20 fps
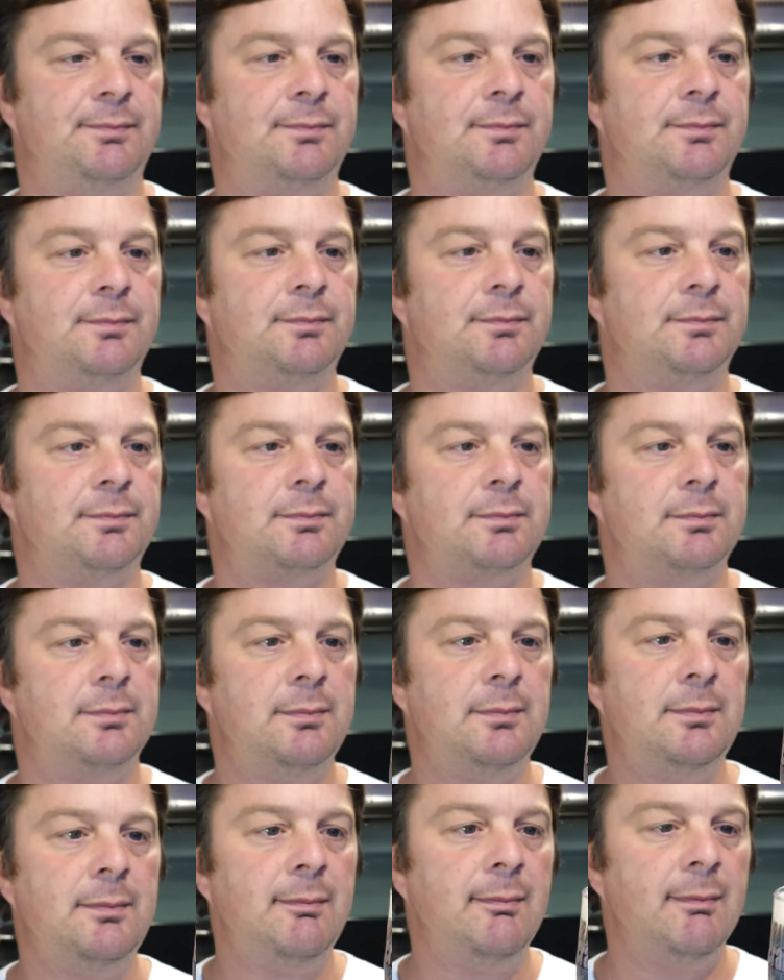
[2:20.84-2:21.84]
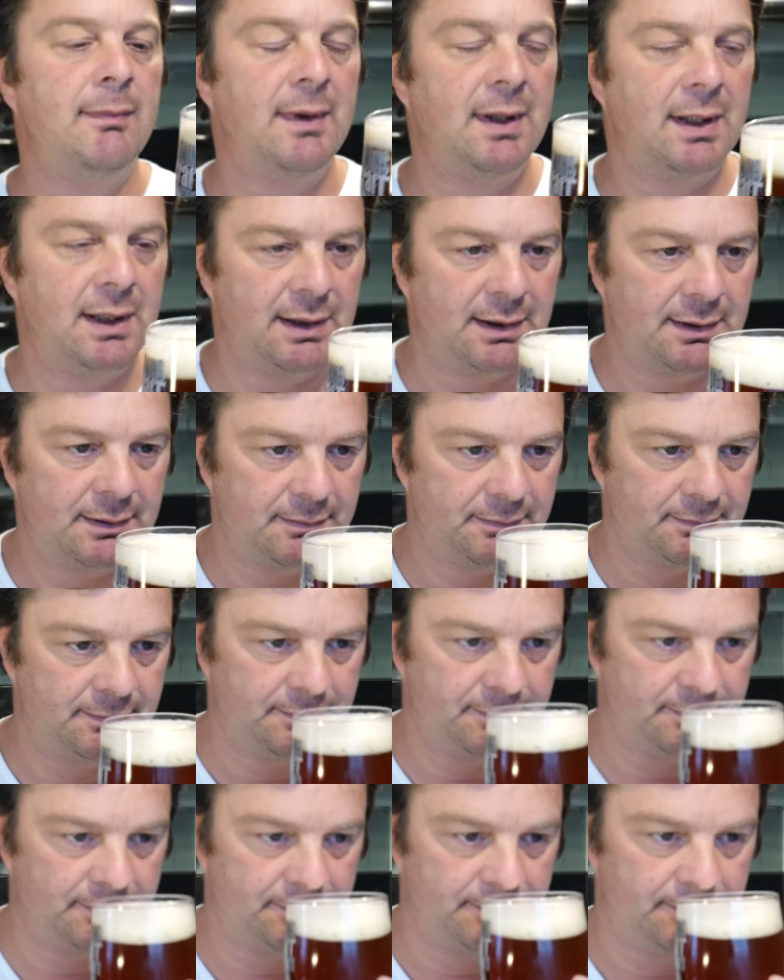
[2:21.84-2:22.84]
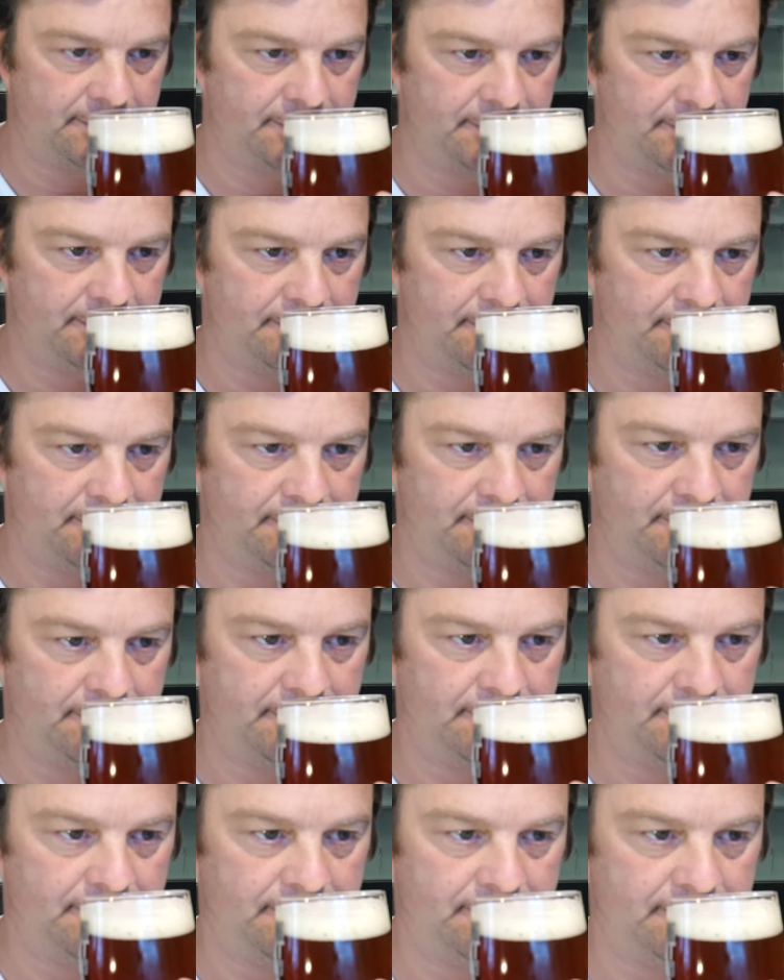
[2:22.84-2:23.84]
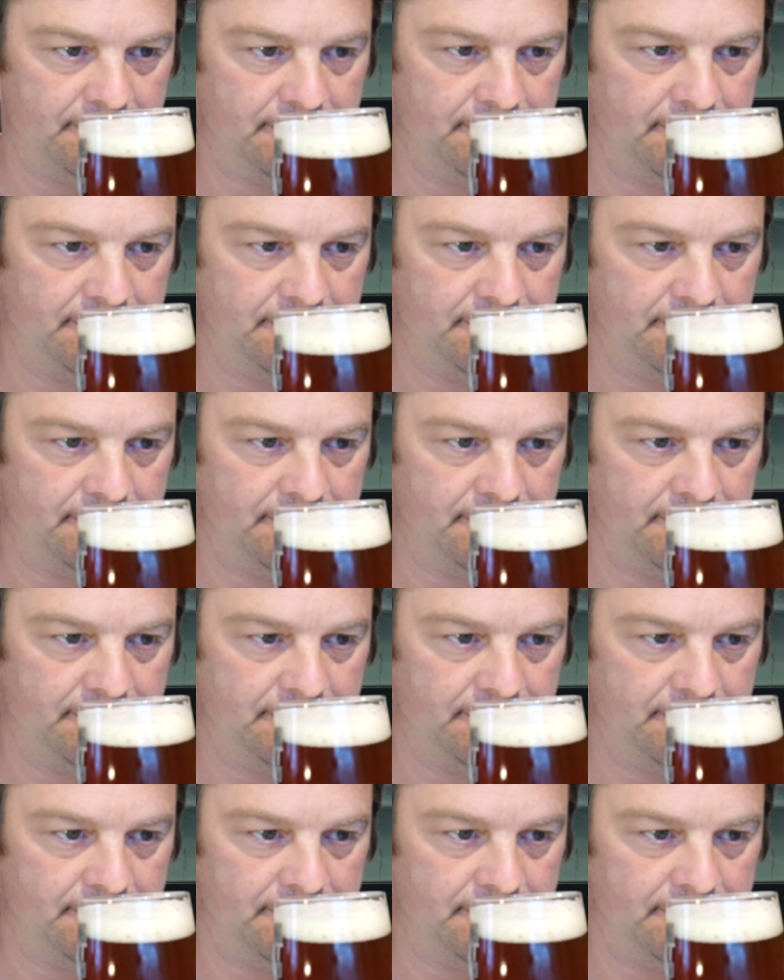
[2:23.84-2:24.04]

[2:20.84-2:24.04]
(silence)